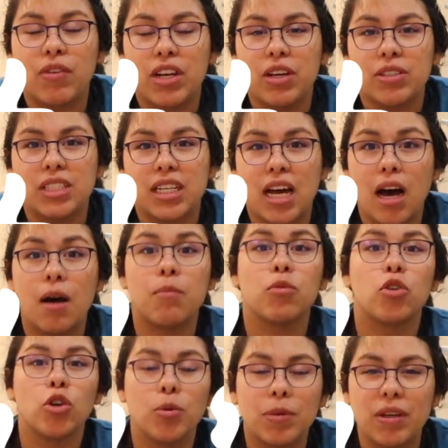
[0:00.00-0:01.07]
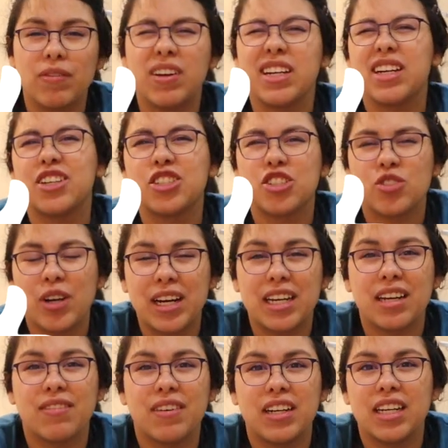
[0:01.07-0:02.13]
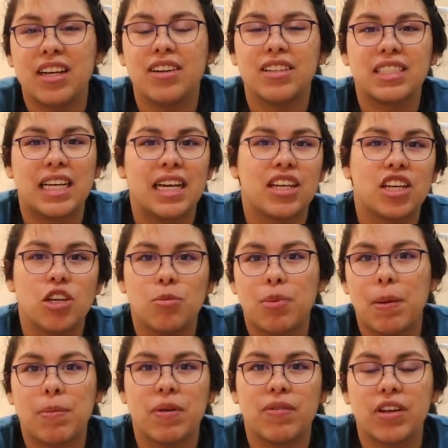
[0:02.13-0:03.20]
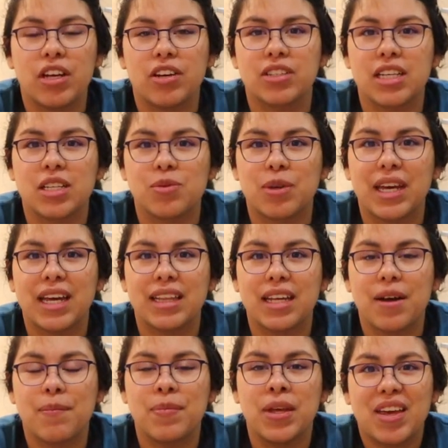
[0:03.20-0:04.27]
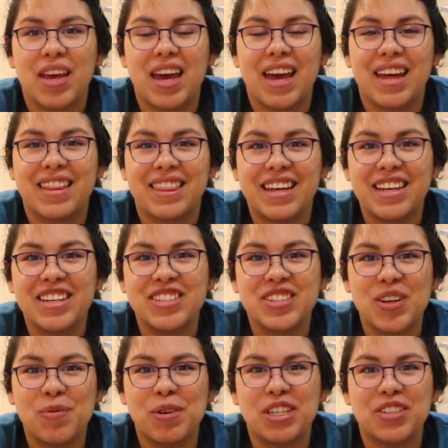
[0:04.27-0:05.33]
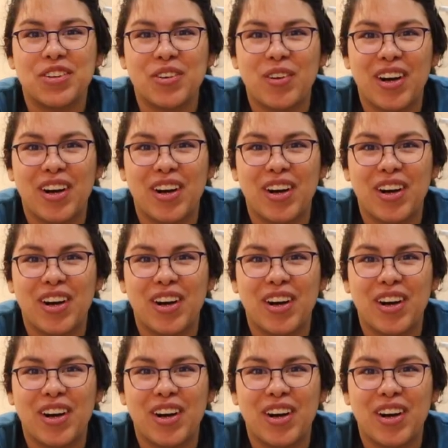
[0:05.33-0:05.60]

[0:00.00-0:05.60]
videos to come, grooming videos, training videos, and cute puppy videos as we get them. And thank you so much for